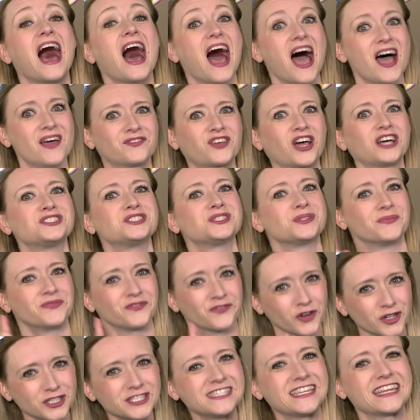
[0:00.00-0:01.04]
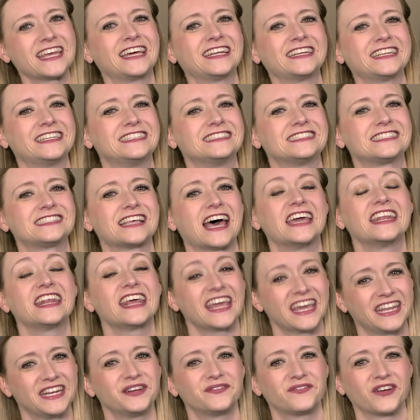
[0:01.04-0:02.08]
I've got some firsthand insight
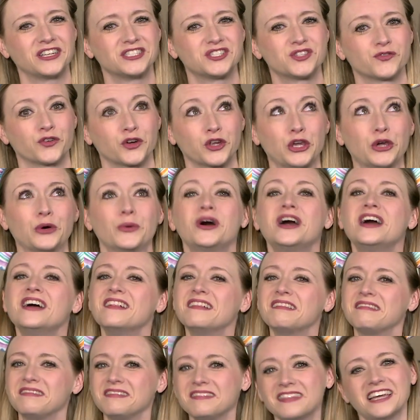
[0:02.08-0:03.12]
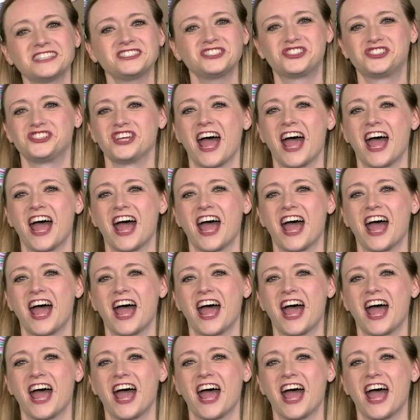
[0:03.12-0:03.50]
and advice for you. Let's